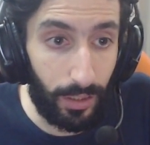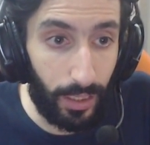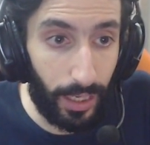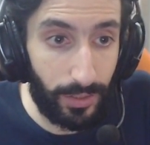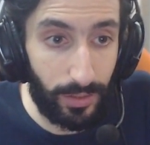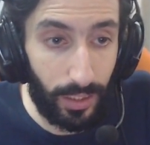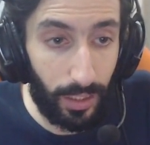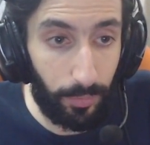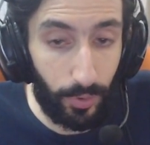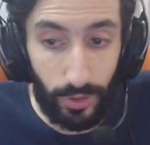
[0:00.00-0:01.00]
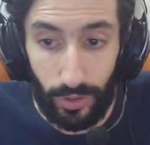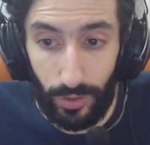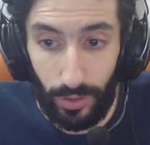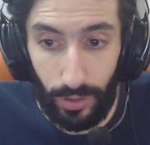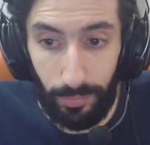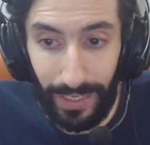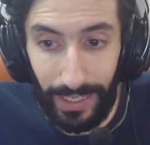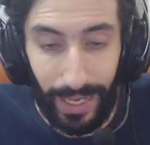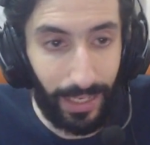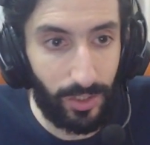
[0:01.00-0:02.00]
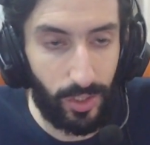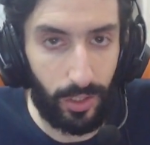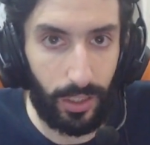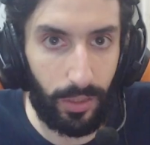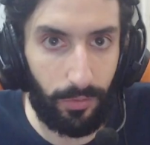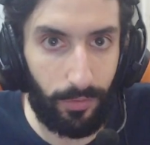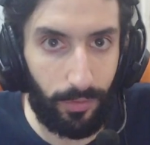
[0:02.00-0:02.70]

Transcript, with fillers: And it puts my axe on a